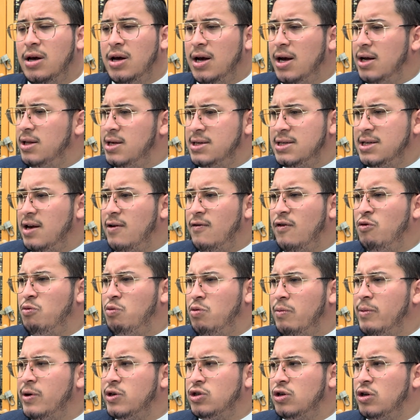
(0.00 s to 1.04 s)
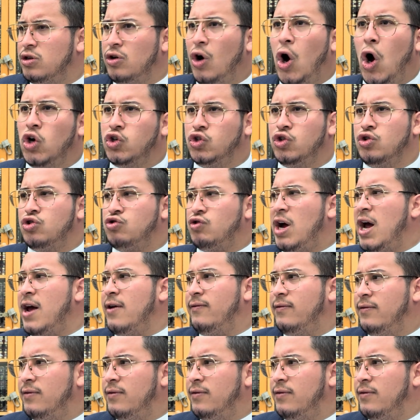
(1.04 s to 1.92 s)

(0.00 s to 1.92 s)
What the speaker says: it doesn't give you permission to also drive